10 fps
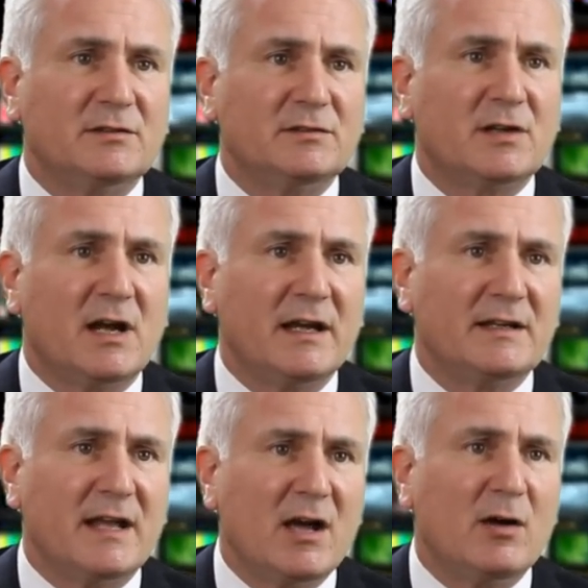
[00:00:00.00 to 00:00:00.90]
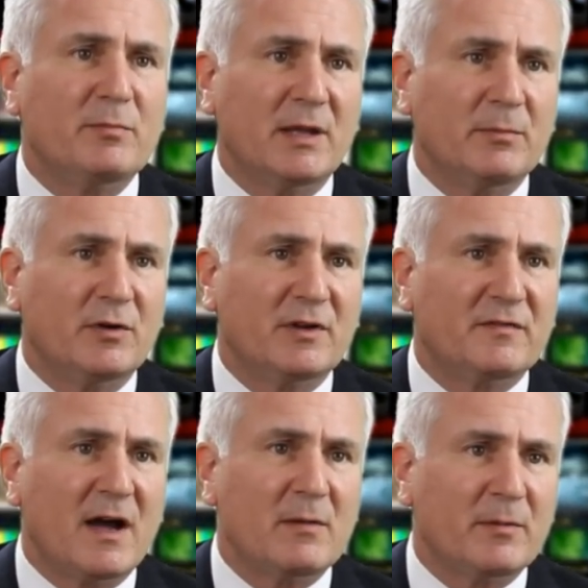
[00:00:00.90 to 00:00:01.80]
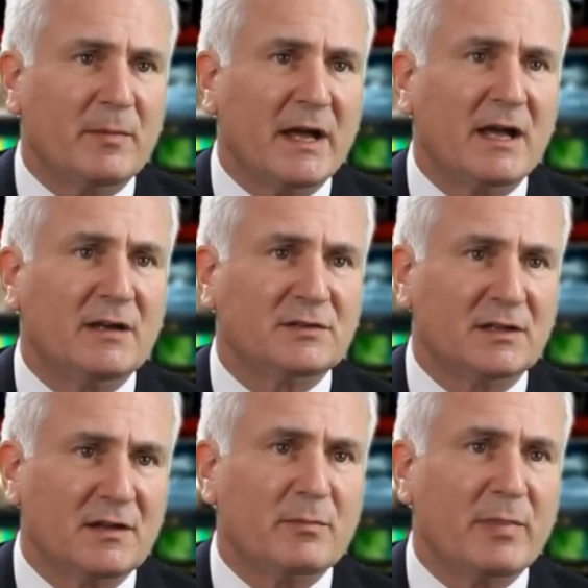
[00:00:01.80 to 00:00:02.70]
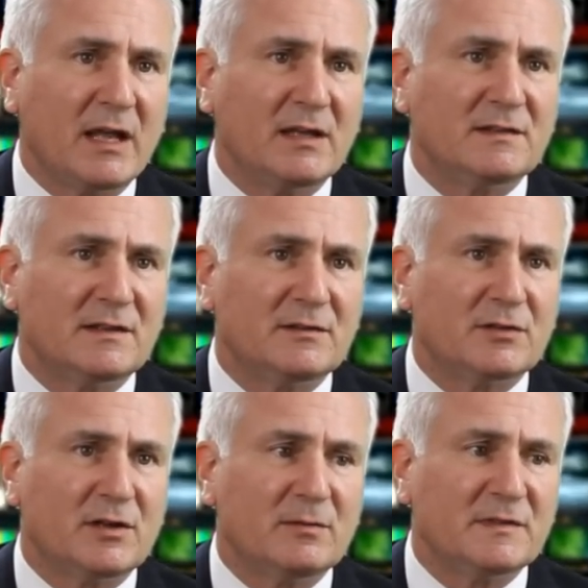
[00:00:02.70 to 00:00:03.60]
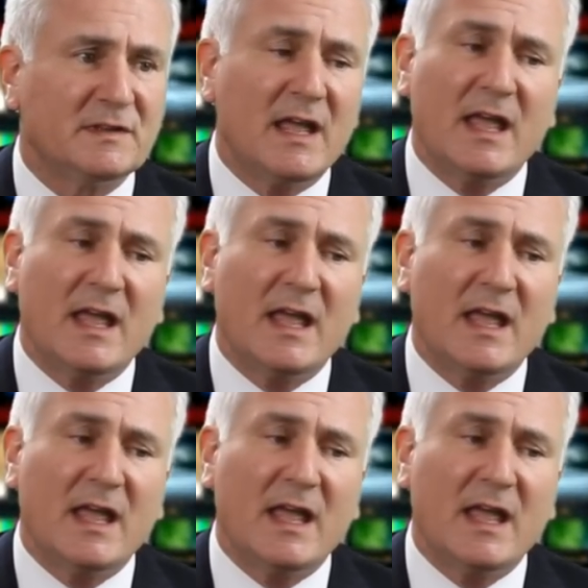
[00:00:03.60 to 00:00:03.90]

to trying to help people with fibromyalgia and other pain syndromes.